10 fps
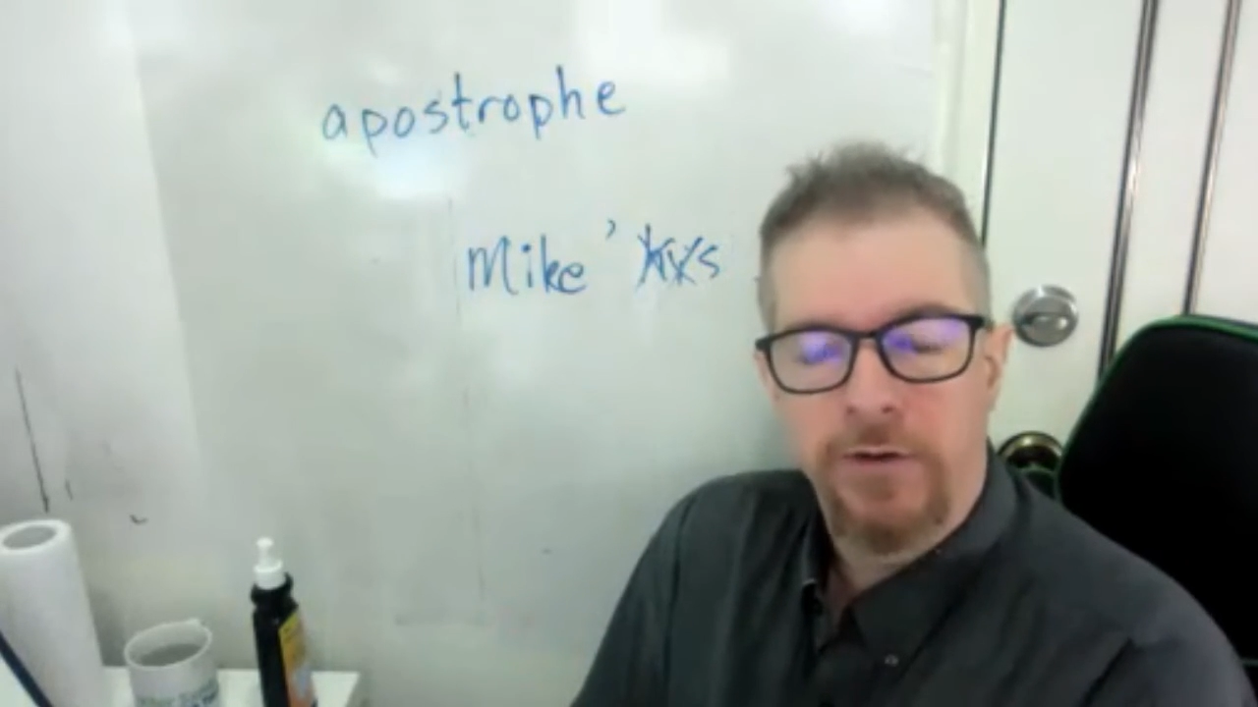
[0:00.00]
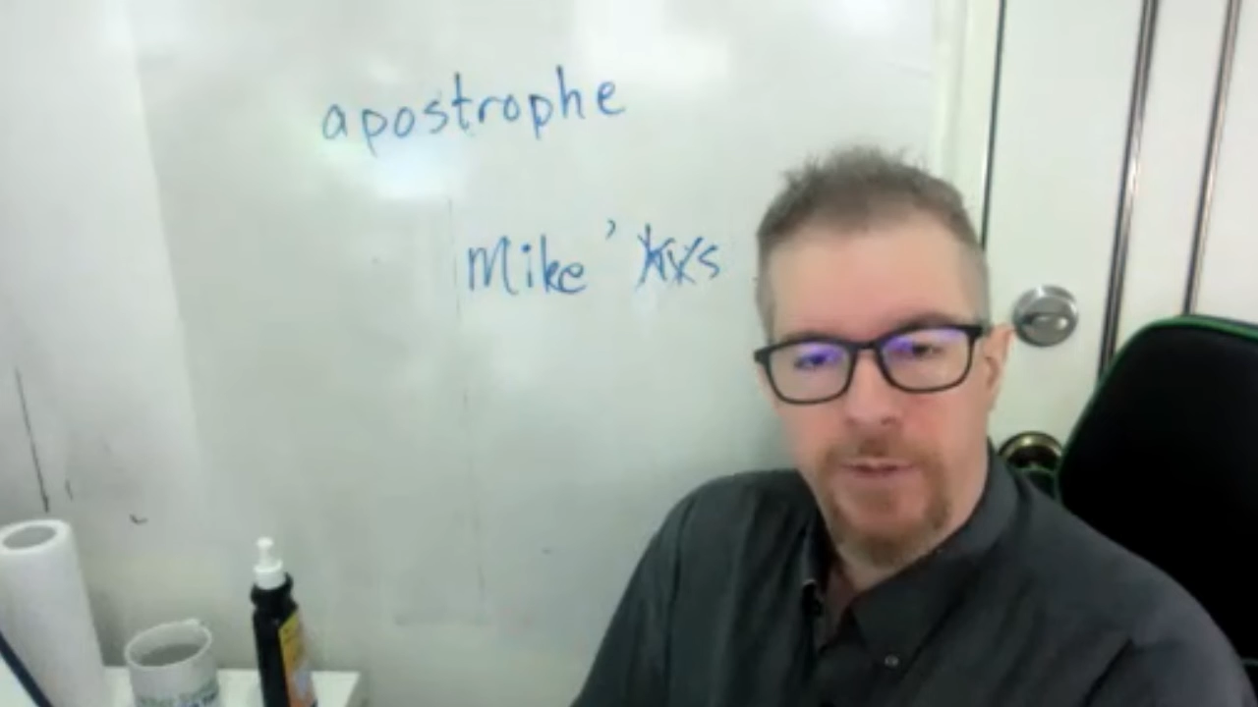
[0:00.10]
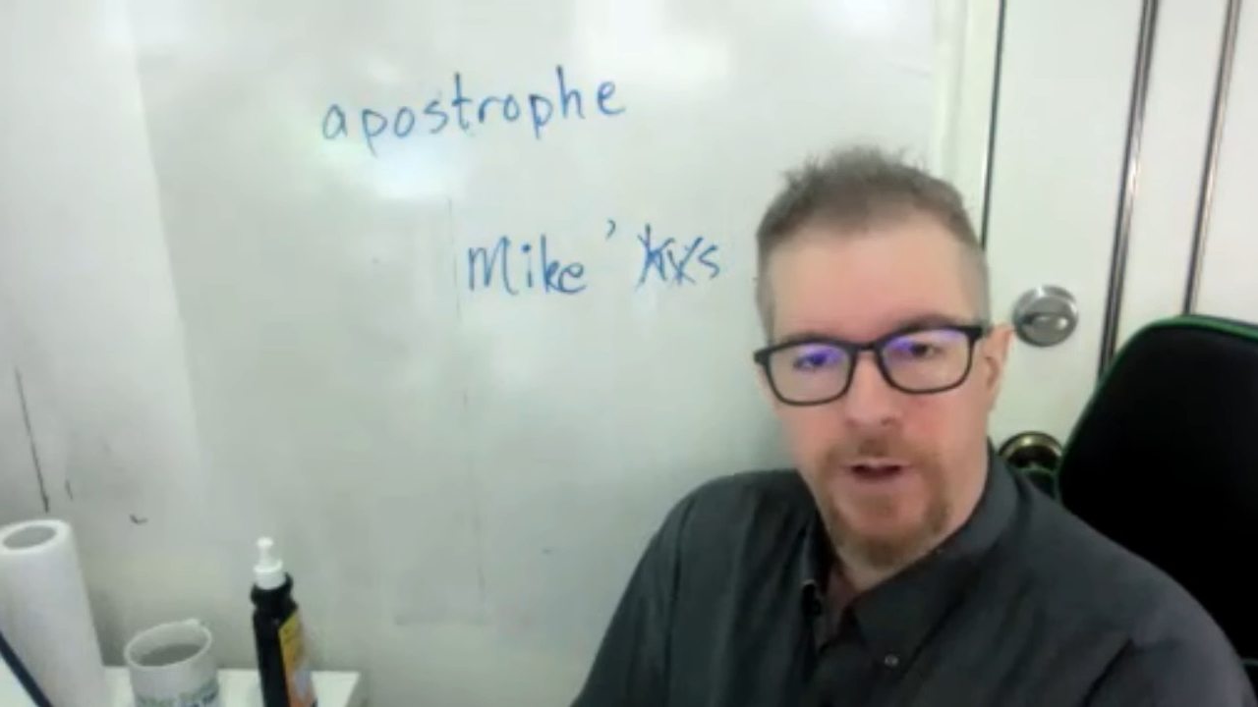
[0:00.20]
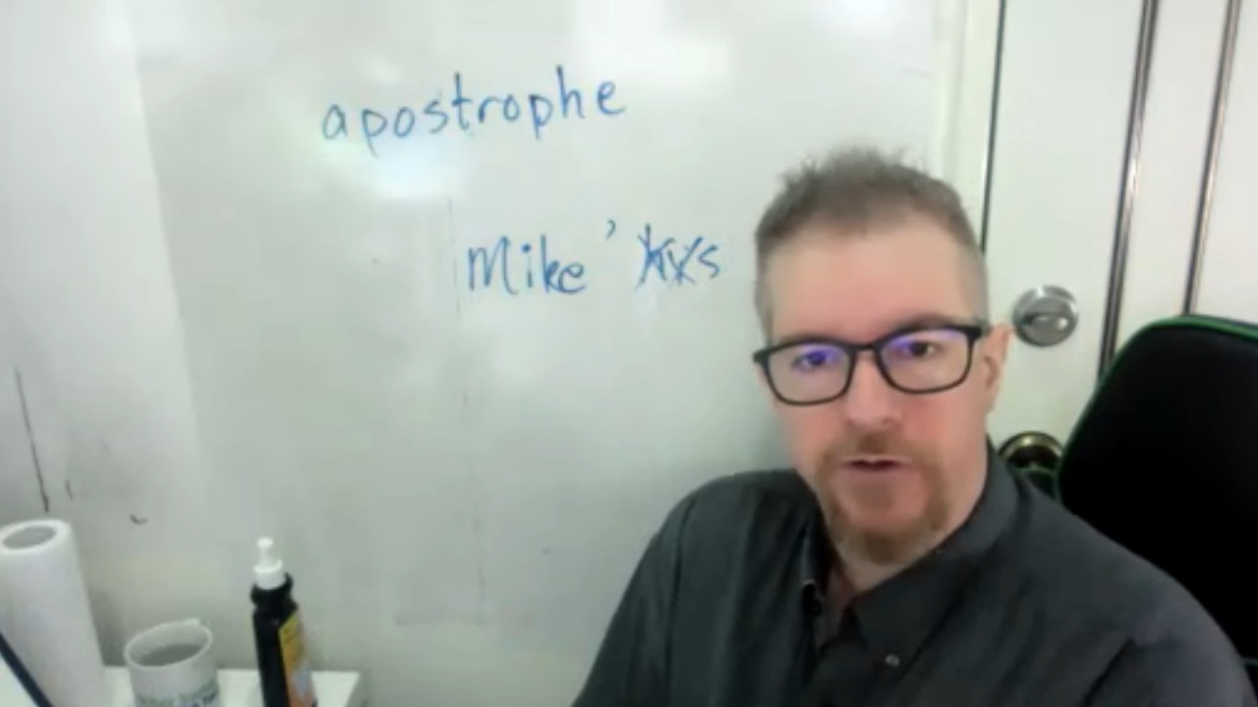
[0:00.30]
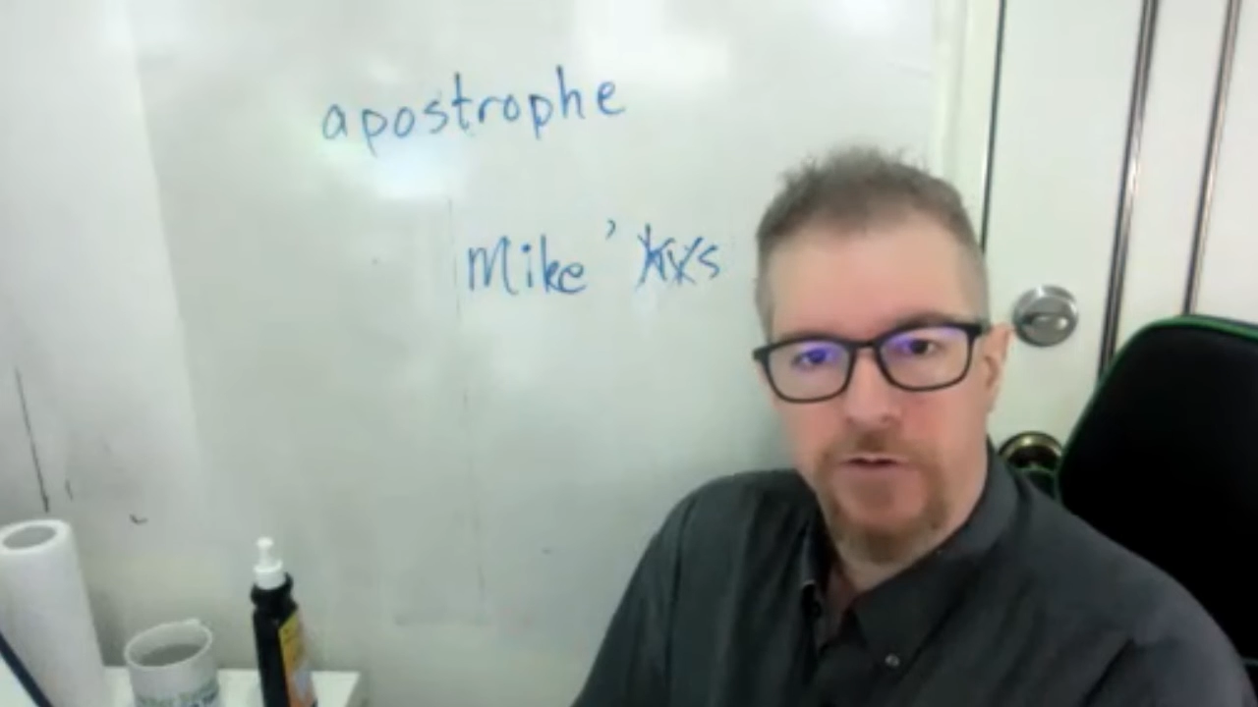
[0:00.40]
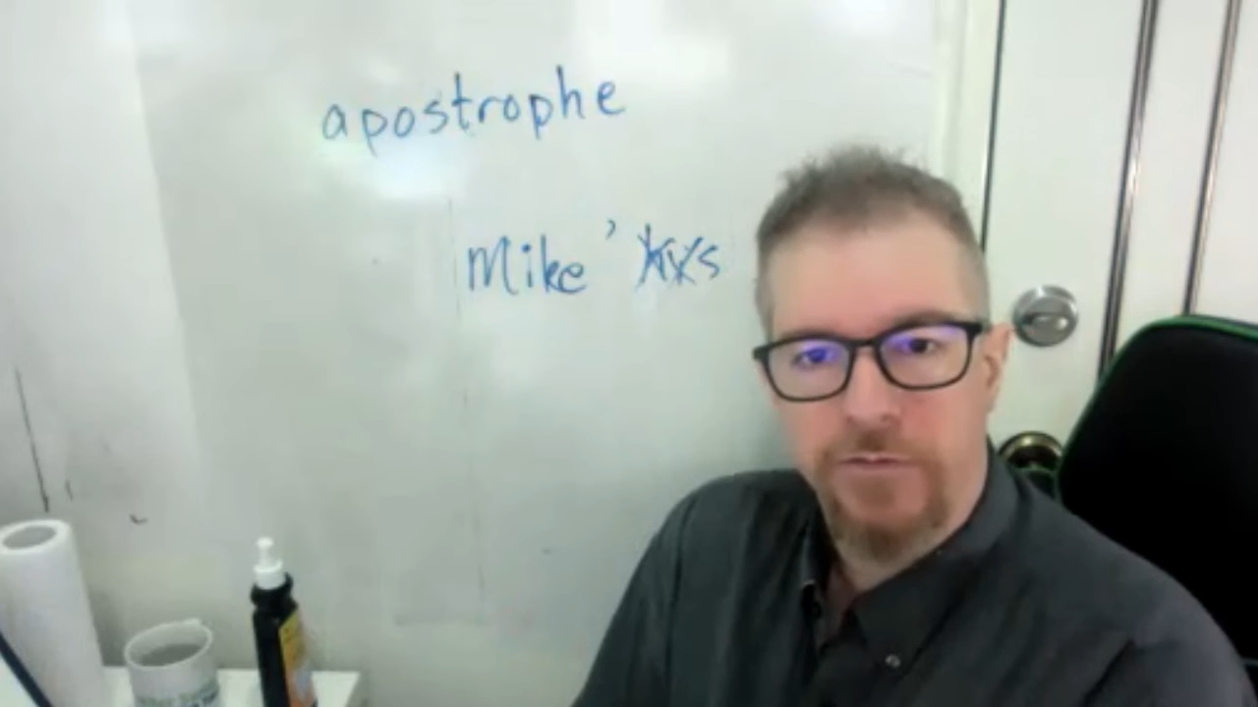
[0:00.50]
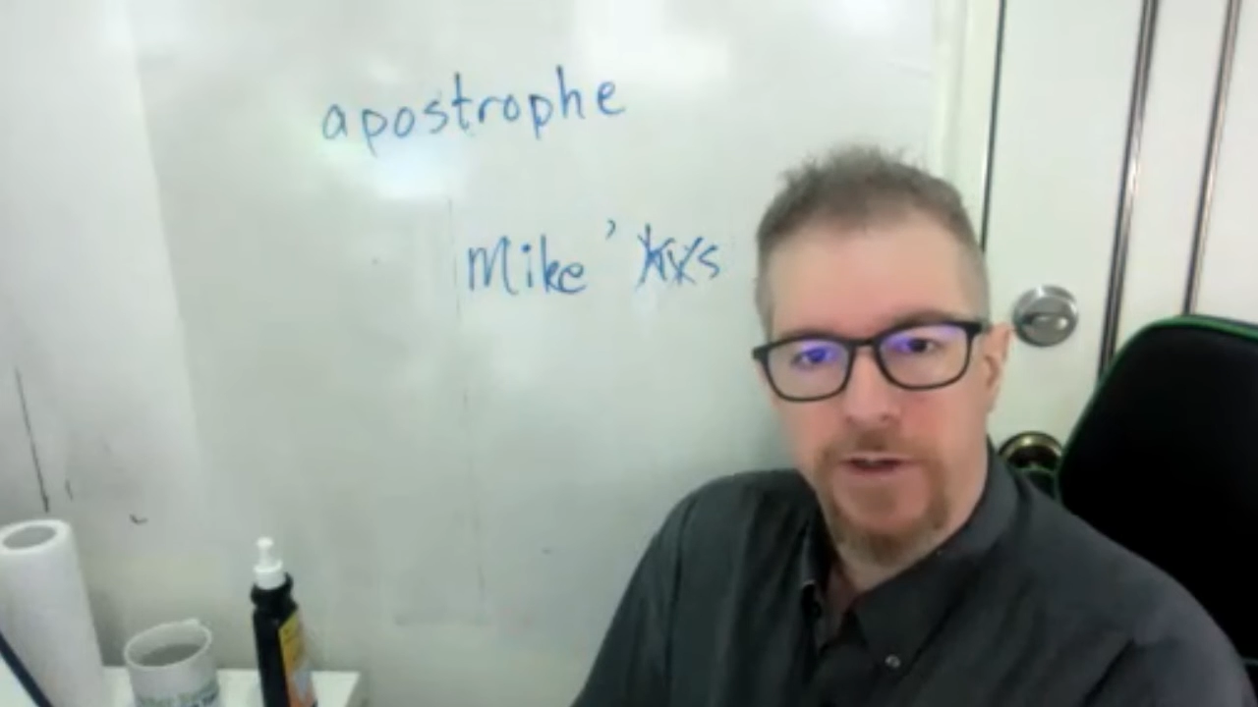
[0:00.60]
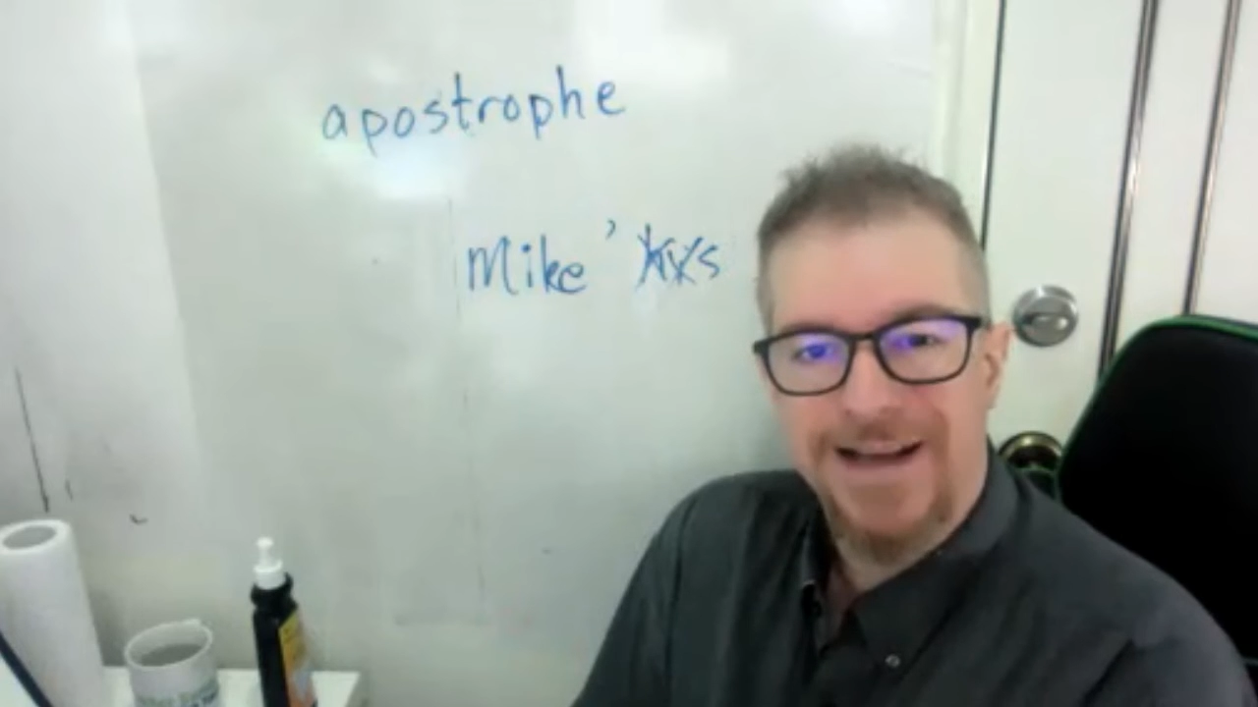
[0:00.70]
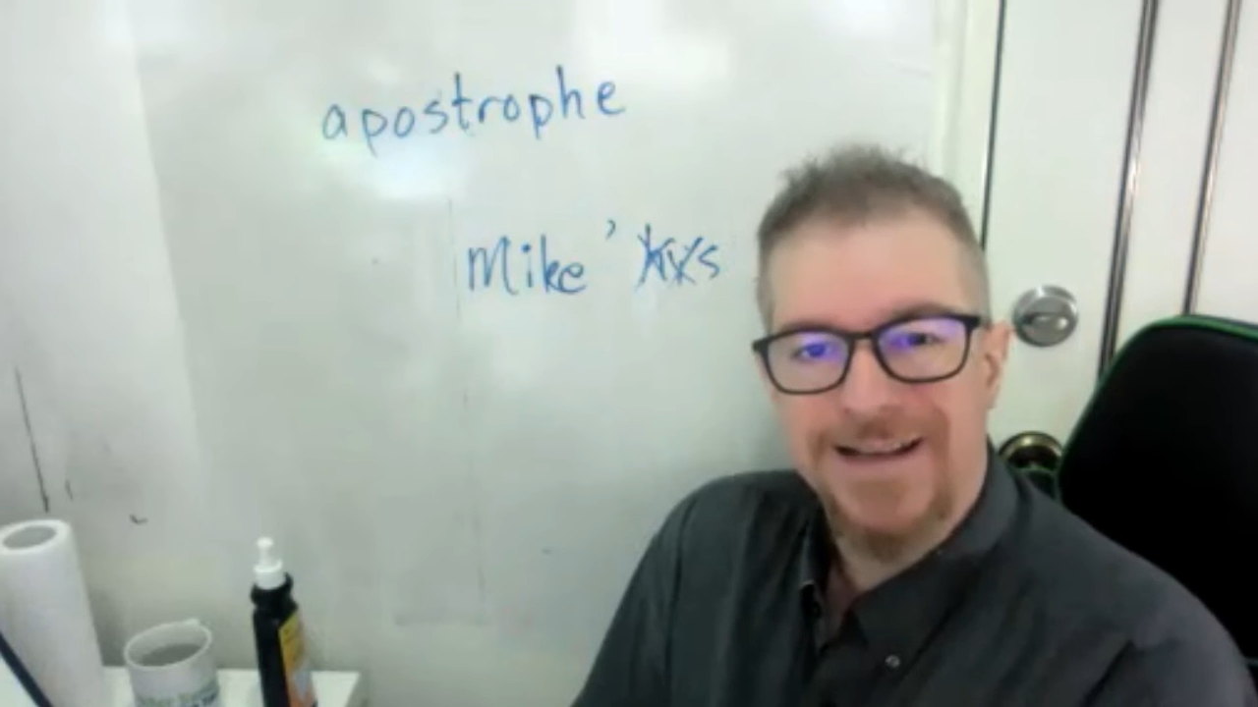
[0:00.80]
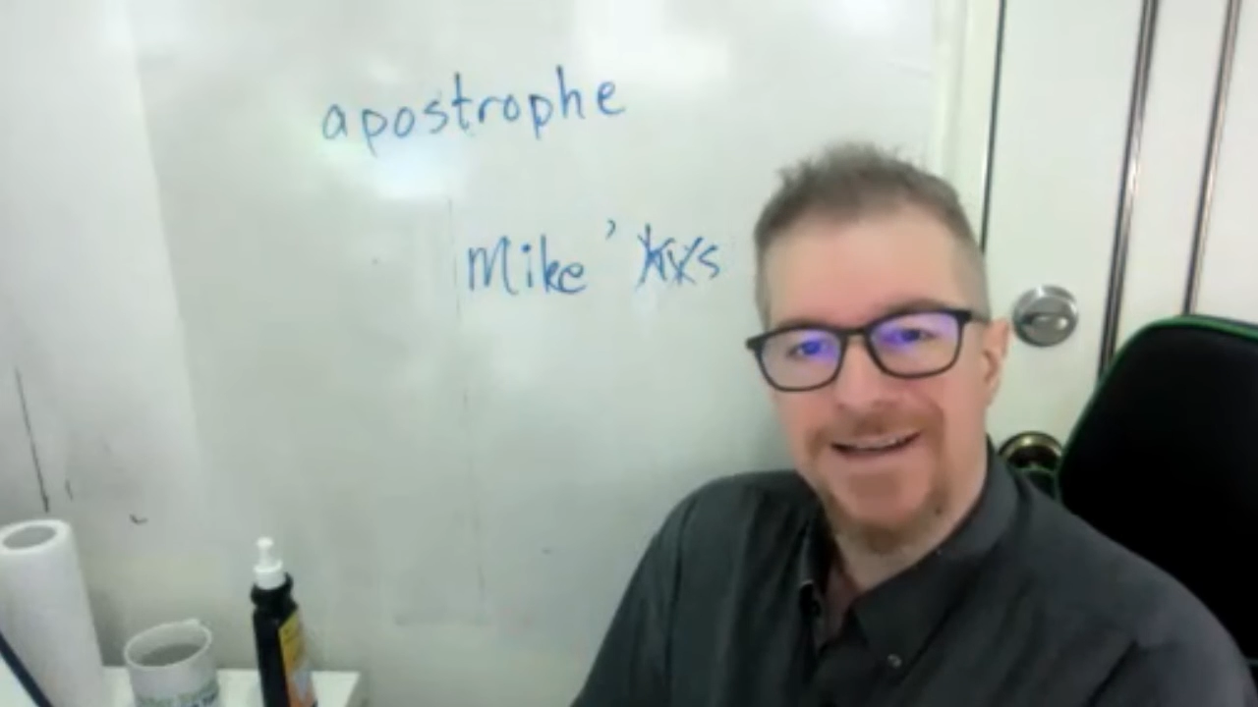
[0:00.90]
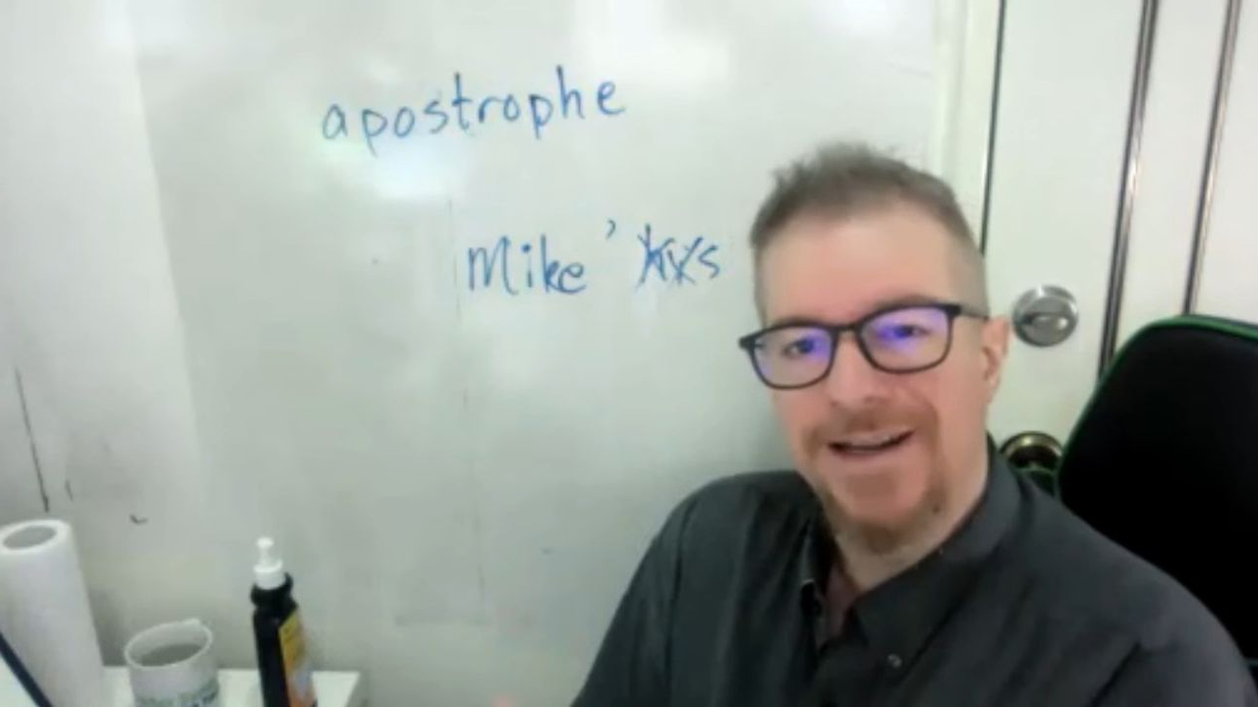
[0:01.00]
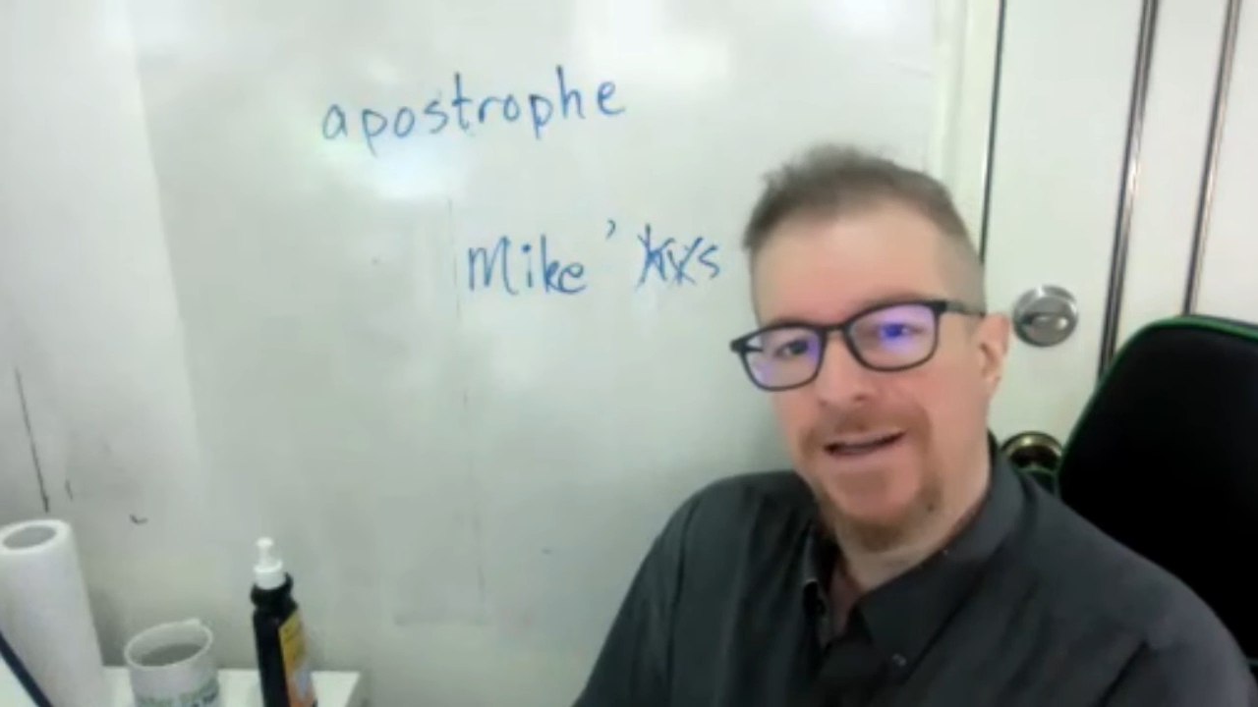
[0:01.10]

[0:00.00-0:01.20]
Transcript: apostrophe as an